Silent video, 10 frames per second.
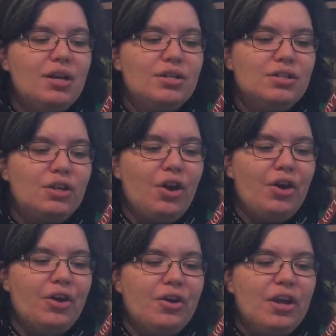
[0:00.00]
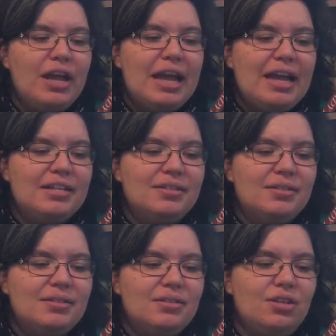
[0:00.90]
So
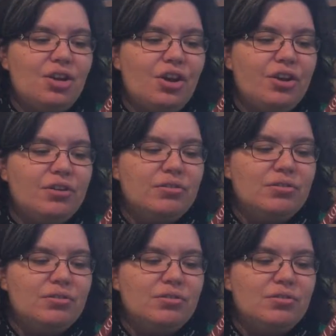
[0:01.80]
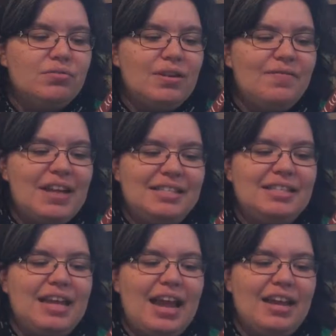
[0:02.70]
it's, you know,
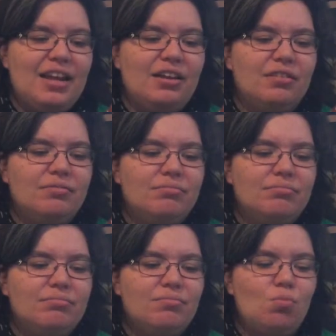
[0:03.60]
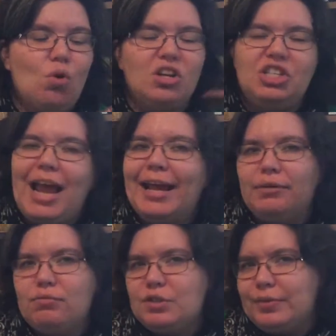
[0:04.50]
investigating what
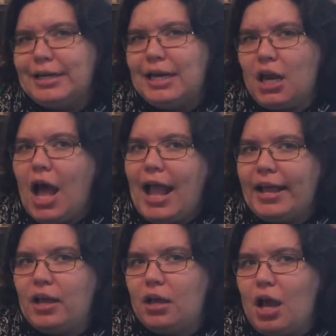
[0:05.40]
Jane was really like.